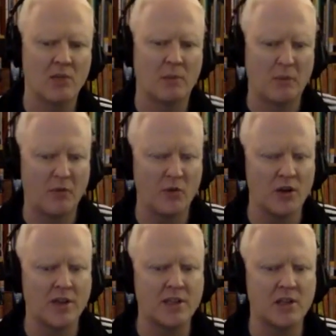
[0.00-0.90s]
But before
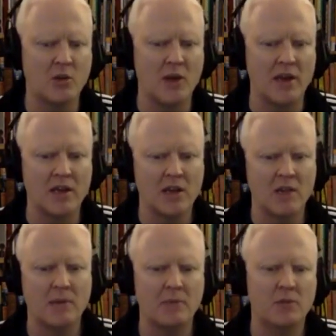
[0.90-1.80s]
1908,
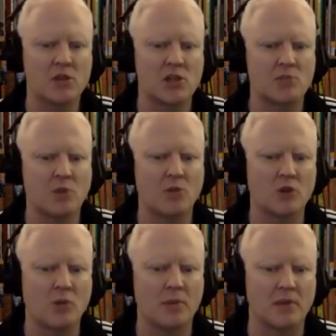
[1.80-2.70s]
people just smoked
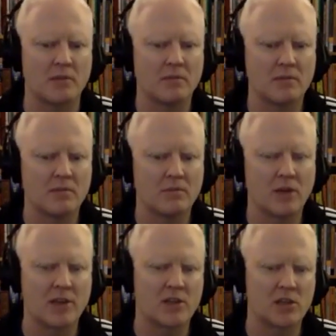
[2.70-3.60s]
opium,
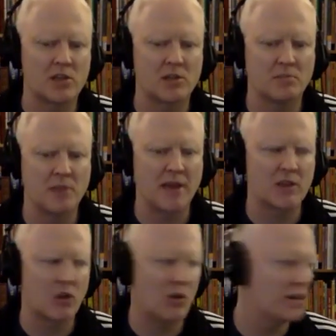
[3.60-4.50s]
right? It's this black
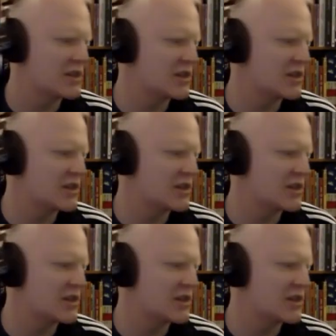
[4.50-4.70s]
tarry